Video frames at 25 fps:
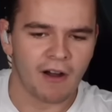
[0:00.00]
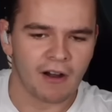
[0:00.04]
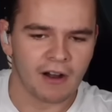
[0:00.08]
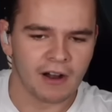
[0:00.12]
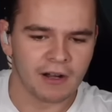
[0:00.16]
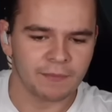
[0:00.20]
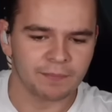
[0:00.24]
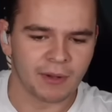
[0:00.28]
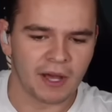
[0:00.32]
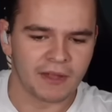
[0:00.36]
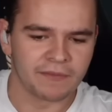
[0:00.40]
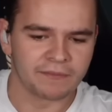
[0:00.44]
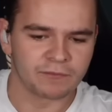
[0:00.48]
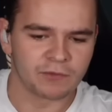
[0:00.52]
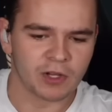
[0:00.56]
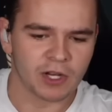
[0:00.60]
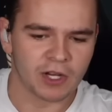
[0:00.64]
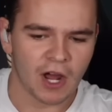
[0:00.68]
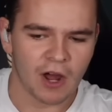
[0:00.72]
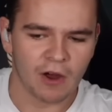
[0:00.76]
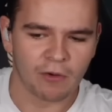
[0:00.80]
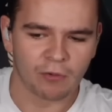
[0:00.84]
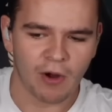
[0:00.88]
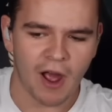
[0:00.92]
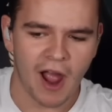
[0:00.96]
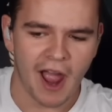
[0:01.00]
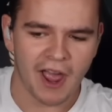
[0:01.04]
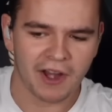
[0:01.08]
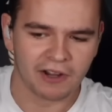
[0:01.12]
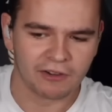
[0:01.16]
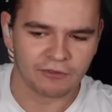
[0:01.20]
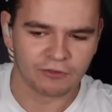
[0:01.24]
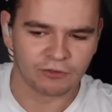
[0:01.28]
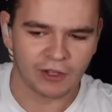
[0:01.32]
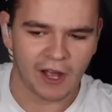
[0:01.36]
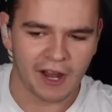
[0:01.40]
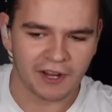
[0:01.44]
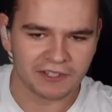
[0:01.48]
hard, but, you know,
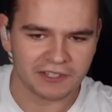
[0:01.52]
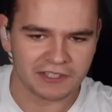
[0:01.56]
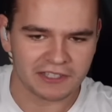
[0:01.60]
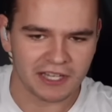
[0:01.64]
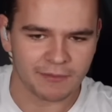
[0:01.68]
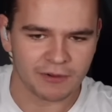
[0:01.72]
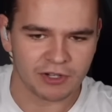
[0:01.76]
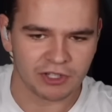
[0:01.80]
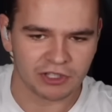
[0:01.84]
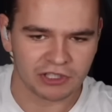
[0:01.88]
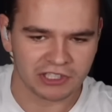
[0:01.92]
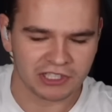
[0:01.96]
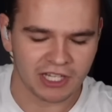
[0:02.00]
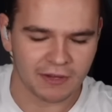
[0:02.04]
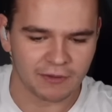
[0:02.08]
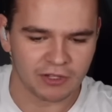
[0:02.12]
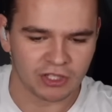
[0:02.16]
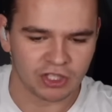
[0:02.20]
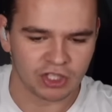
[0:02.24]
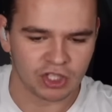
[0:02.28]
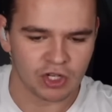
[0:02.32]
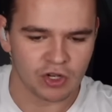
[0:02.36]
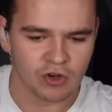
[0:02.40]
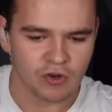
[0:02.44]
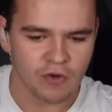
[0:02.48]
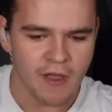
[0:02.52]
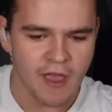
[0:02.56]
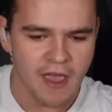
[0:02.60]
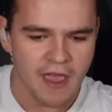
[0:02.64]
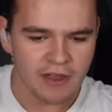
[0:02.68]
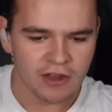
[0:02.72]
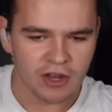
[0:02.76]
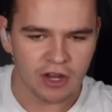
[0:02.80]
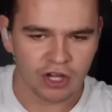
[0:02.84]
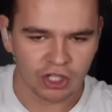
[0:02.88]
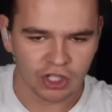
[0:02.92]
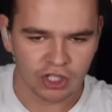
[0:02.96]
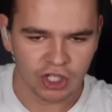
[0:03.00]
Ryanair flies the 737-2.
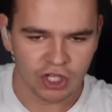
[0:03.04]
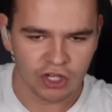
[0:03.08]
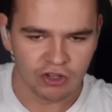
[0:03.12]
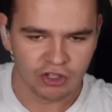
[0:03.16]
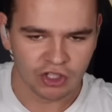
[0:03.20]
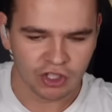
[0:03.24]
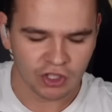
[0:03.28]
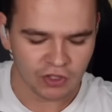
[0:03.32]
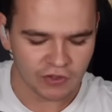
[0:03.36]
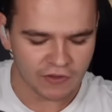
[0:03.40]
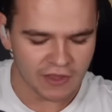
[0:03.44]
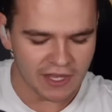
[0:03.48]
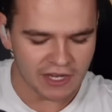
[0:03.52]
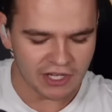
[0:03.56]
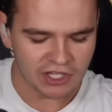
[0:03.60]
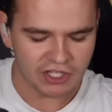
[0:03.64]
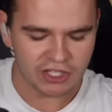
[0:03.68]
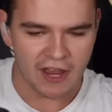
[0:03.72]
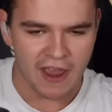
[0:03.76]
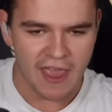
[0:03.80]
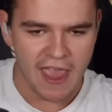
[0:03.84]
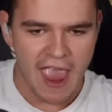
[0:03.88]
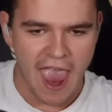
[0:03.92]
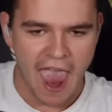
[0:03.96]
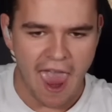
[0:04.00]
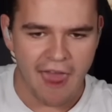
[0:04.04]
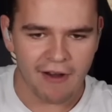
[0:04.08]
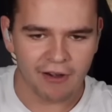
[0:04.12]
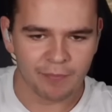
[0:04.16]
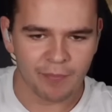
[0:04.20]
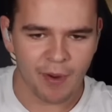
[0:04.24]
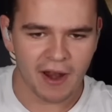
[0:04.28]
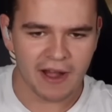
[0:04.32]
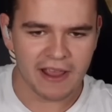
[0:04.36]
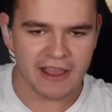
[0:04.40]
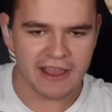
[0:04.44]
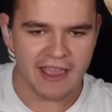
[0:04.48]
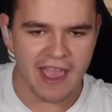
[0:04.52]
You're used to this.
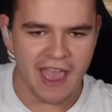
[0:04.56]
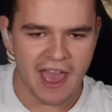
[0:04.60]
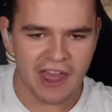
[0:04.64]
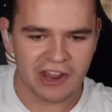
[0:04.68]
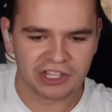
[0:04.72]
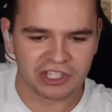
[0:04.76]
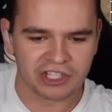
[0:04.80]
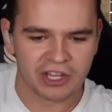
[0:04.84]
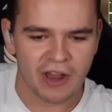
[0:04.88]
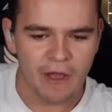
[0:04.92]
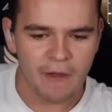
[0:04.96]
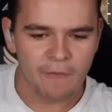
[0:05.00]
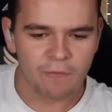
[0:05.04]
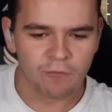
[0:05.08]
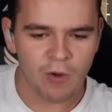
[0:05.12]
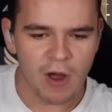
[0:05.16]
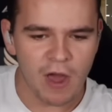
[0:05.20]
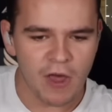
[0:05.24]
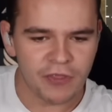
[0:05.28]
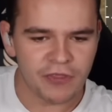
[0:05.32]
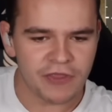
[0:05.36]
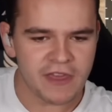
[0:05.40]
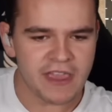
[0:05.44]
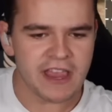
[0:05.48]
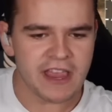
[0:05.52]
Everybody, yes, with